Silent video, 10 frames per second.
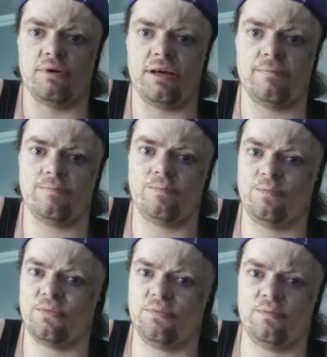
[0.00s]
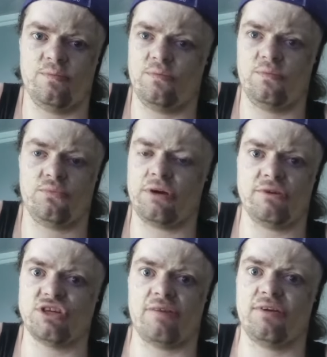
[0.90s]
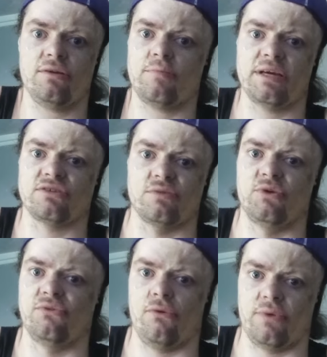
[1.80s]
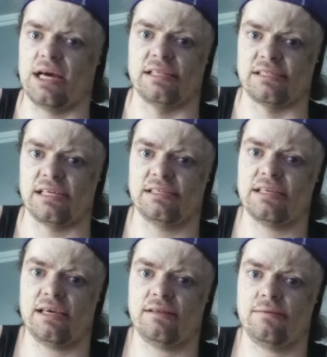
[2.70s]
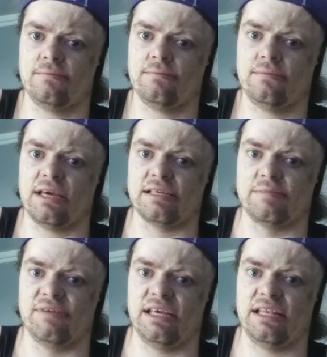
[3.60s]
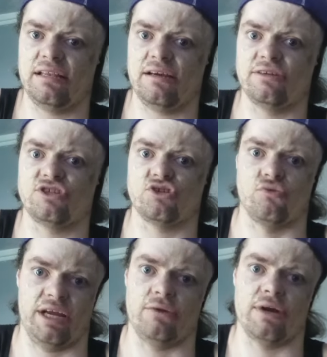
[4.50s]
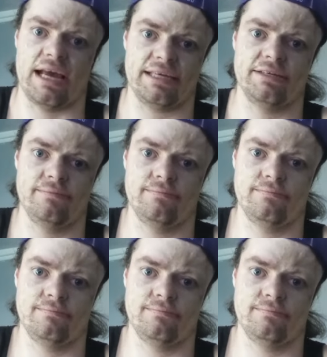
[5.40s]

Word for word: But pretty much every other Pixar movie we've gotten since then has been a train wreck.